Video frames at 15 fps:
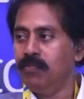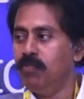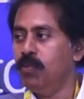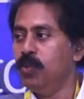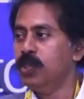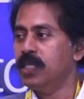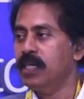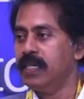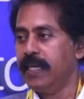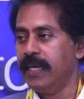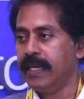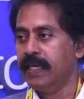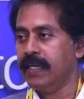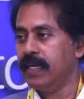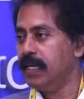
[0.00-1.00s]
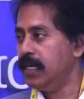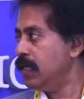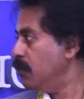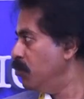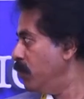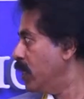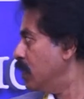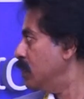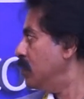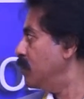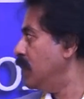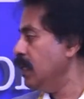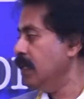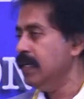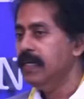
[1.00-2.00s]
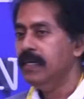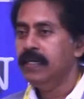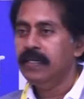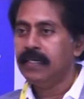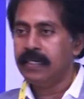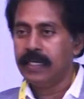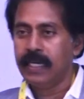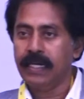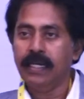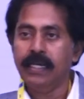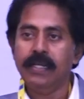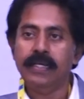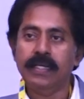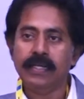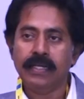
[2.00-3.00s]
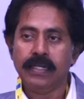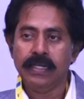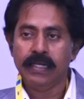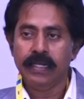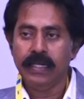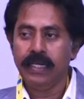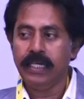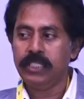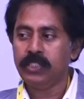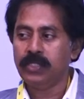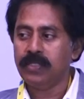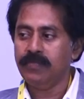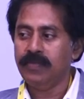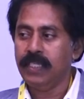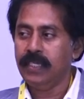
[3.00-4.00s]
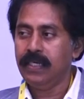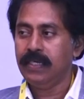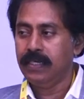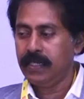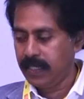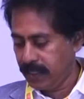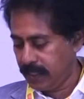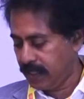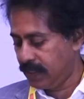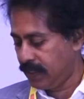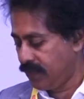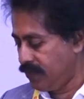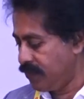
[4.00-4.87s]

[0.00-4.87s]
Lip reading: both are taken care because of the triangular nature of the truss.